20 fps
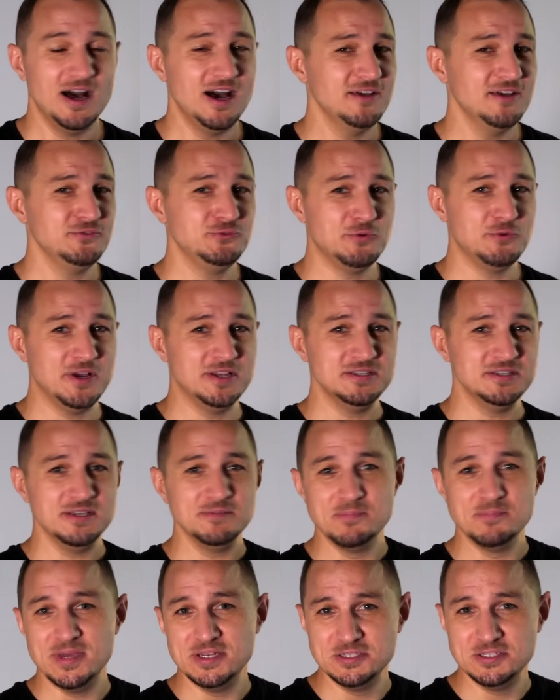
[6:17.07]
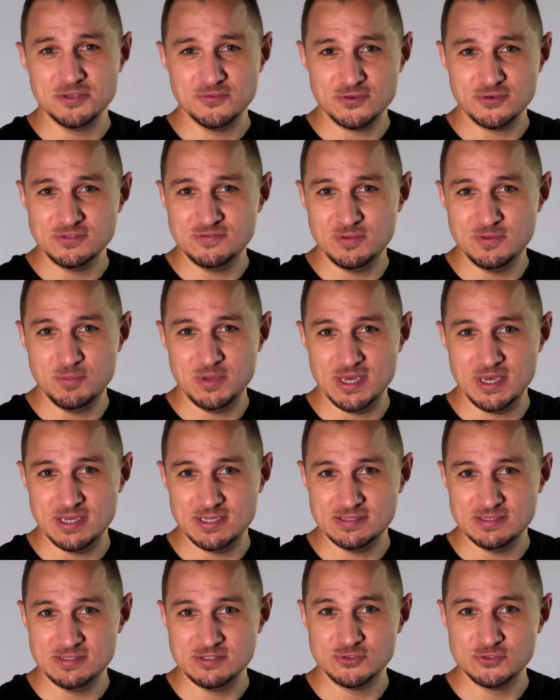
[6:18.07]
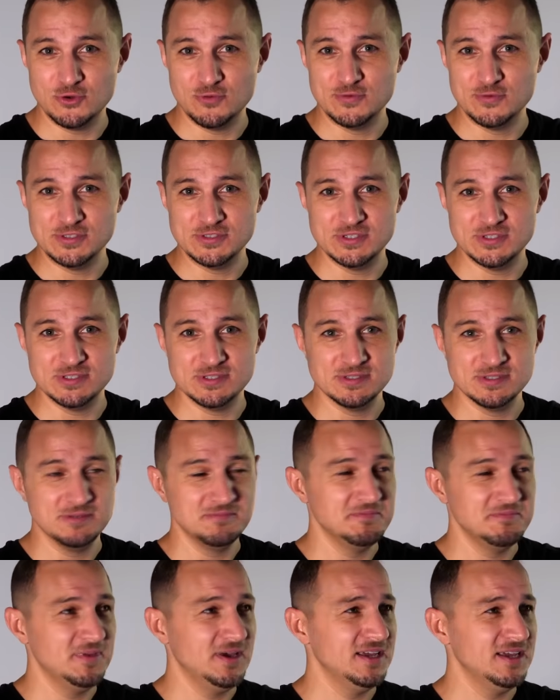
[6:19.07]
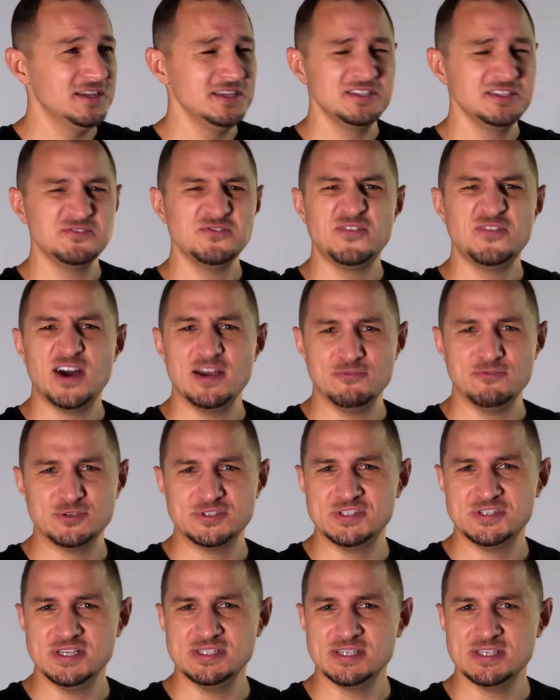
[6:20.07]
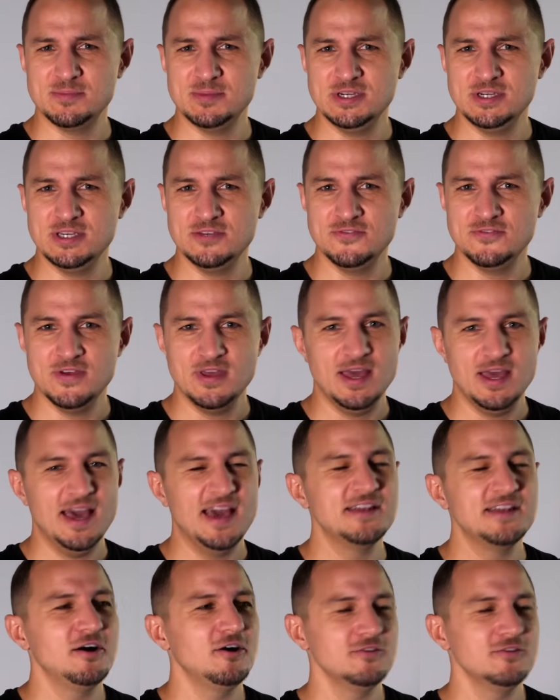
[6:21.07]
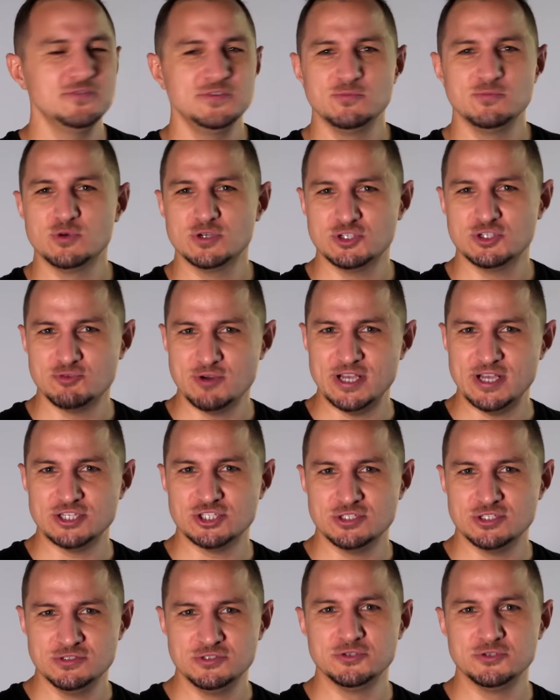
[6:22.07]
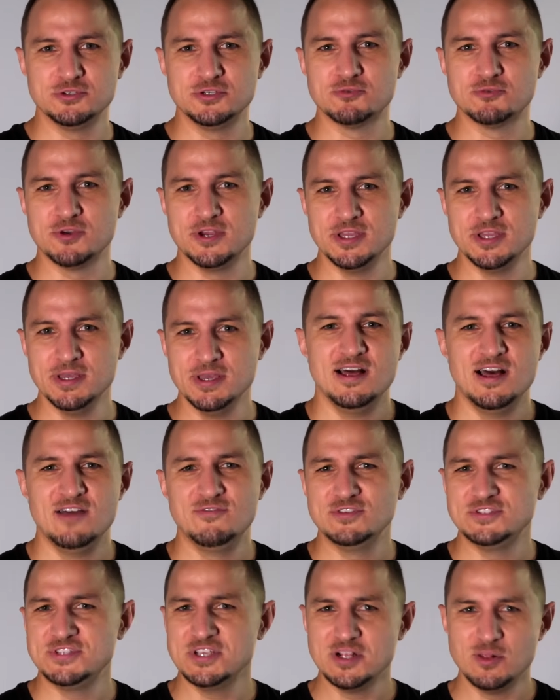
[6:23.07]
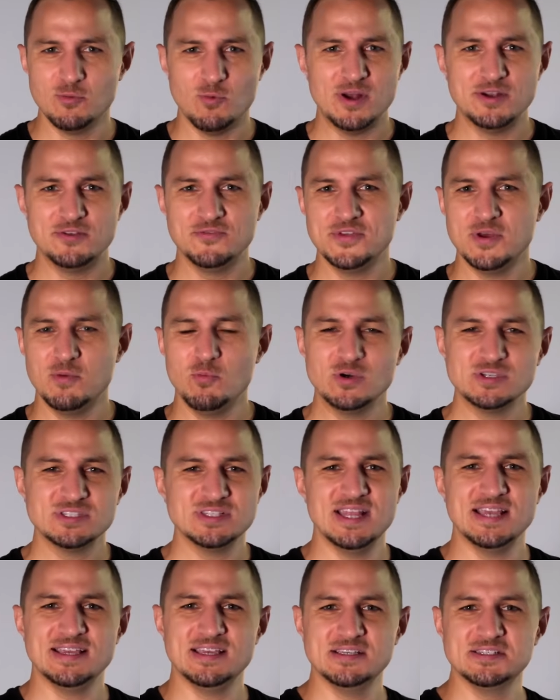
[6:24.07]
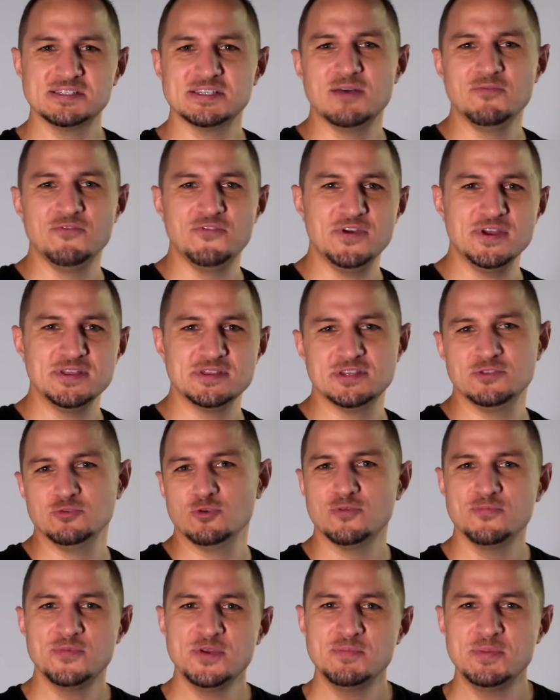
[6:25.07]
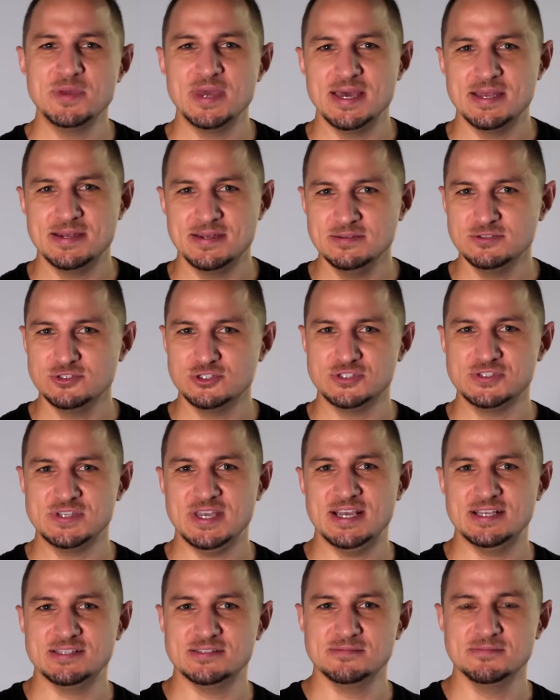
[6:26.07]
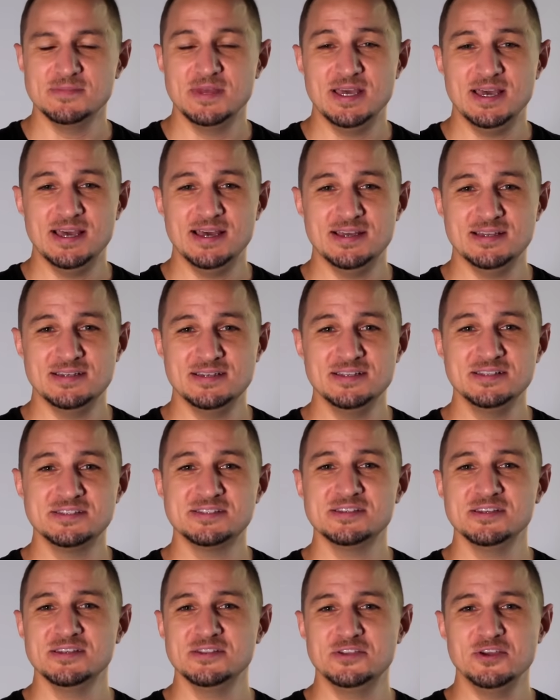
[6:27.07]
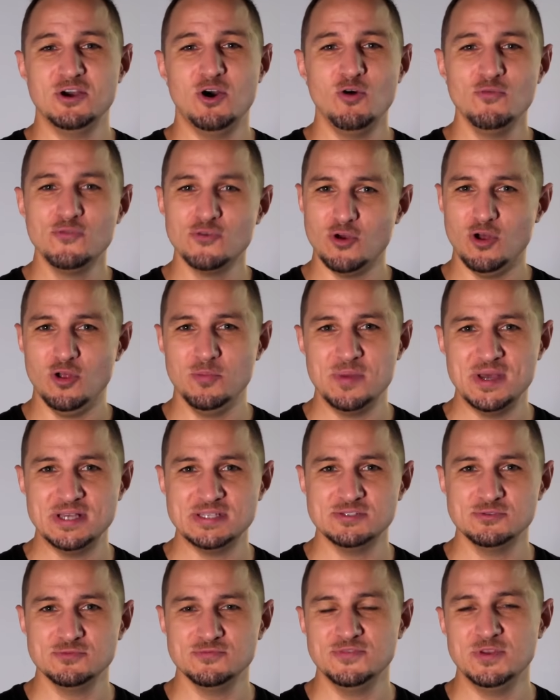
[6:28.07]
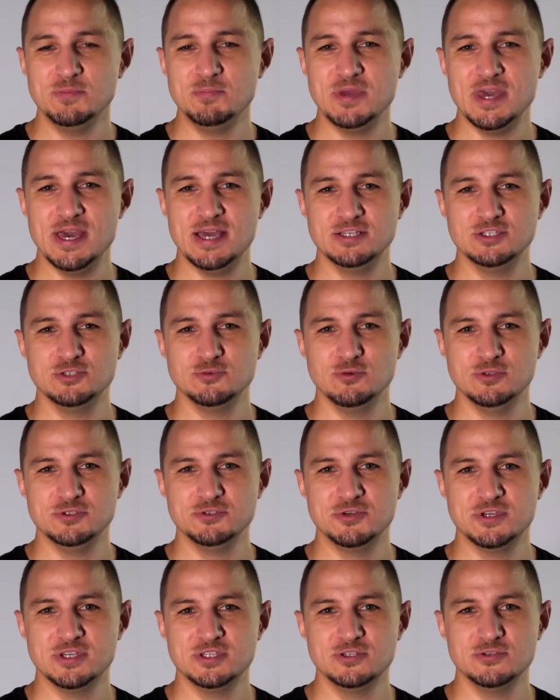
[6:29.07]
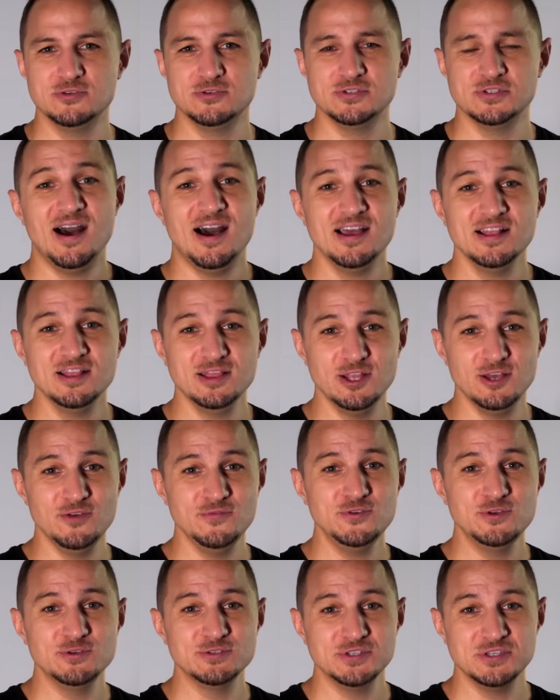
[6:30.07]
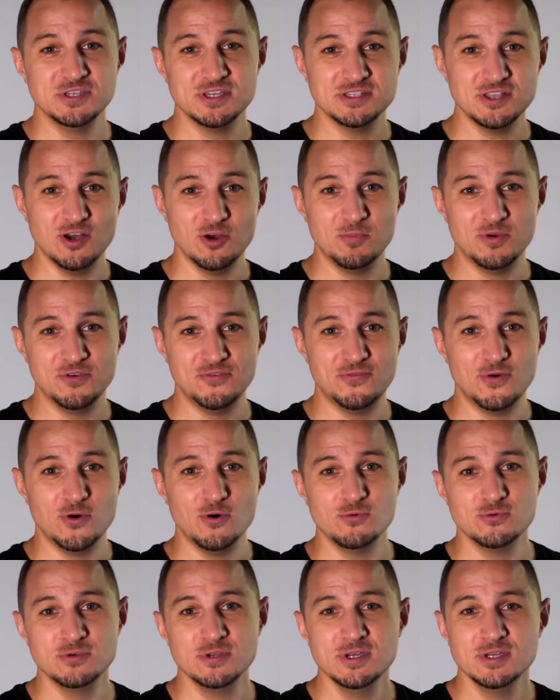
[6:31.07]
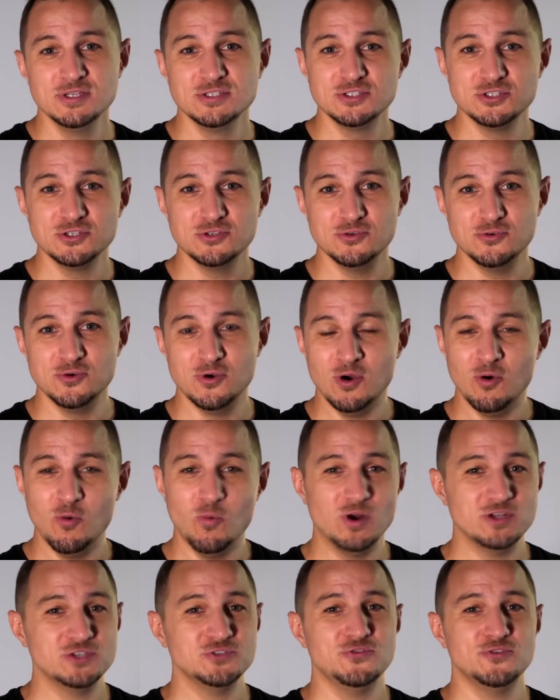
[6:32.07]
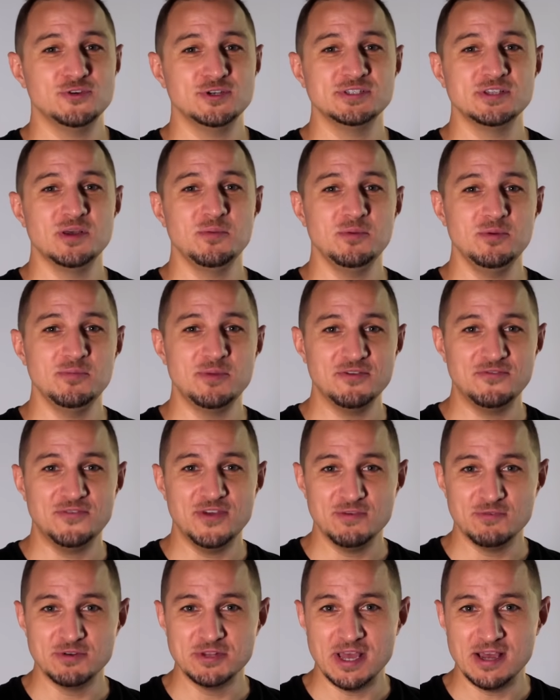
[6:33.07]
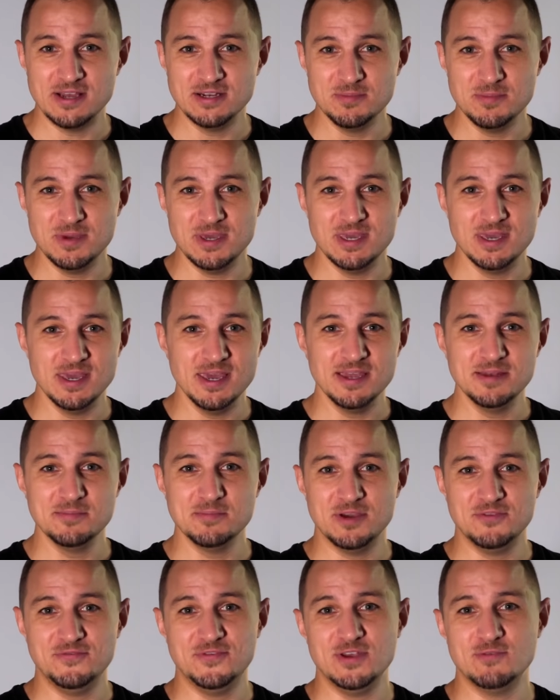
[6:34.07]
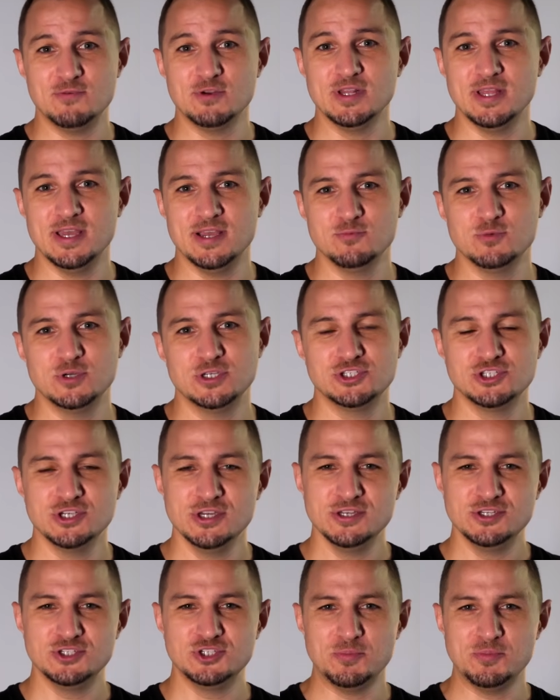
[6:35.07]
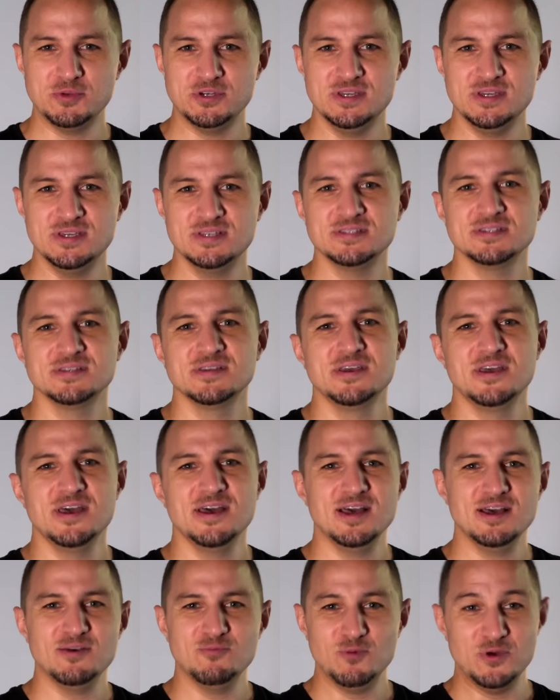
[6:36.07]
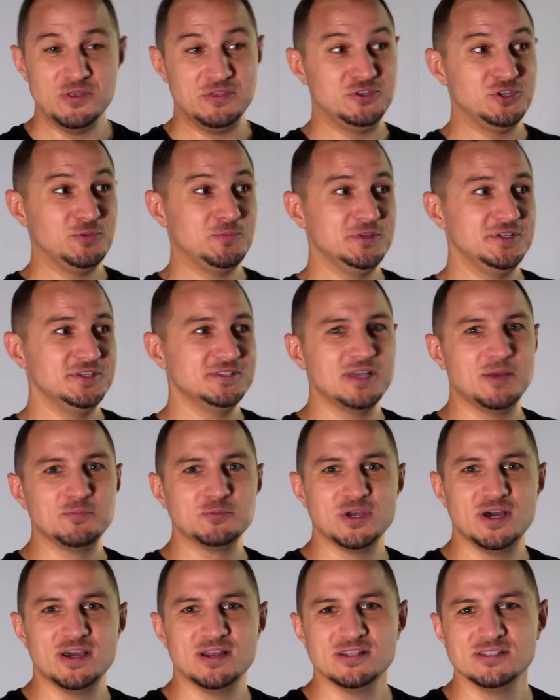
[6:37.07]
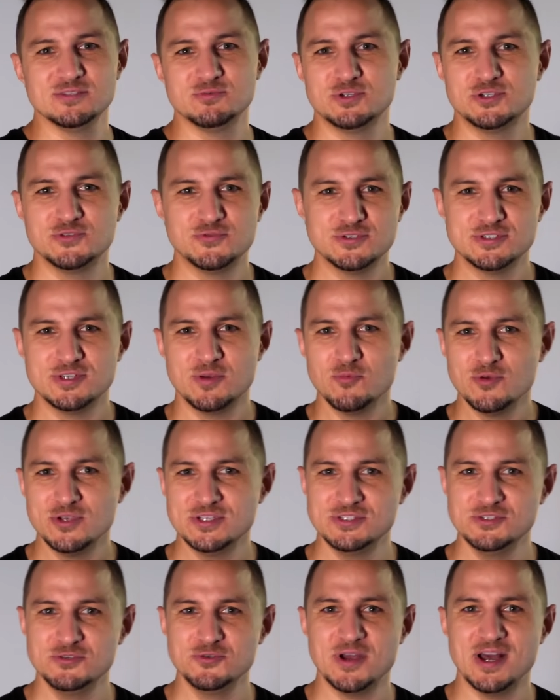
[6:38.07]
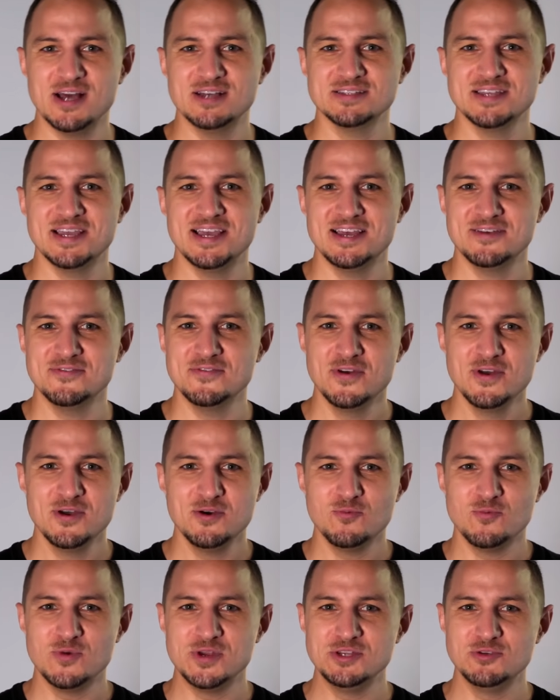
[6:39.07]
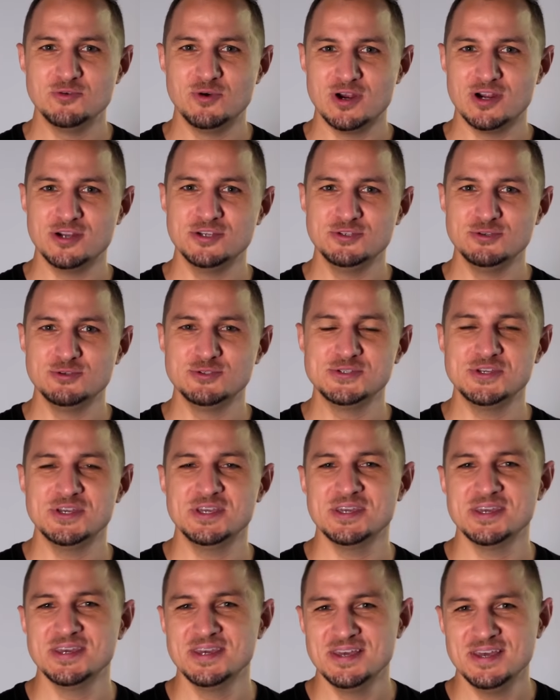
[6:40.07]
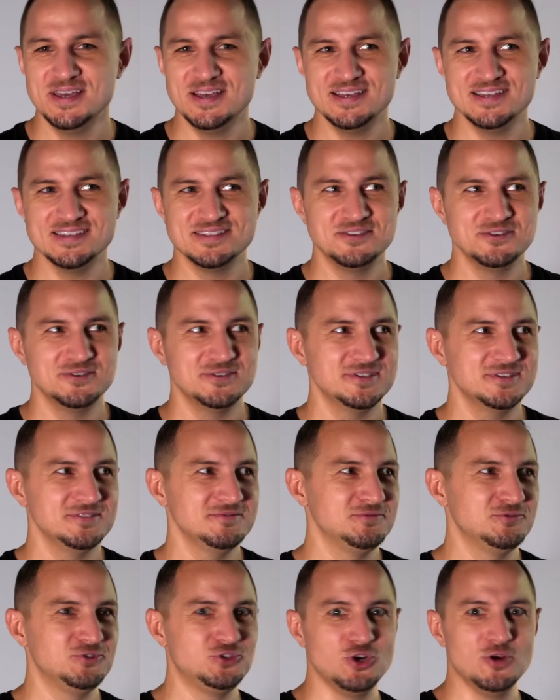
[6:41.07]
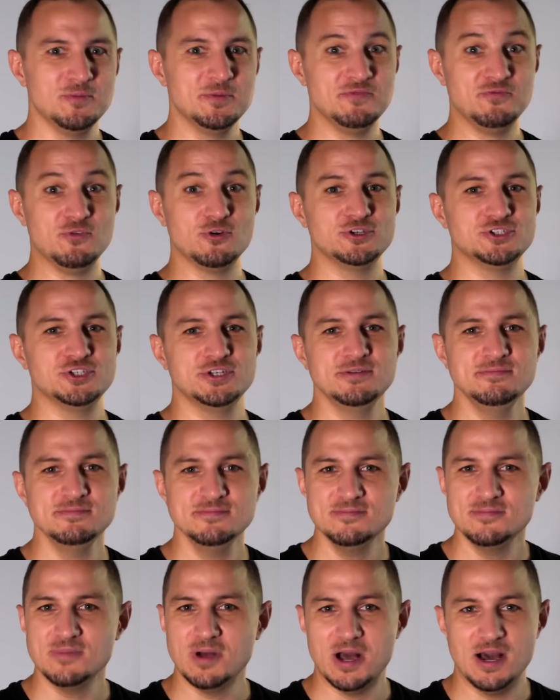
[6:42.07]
I've tried many different VPN services, at least five or six, I believe, and all of them were trash to a degree. Every single one of them was lacking something that NordVPN just has. And it's the overall best VPN tool you can use. I love using it on my phone to watch, for example, my favorite anime in my favorite language, Japanese, with Japanese subtitles, which for some reason you can't have when you are using uh, the German version.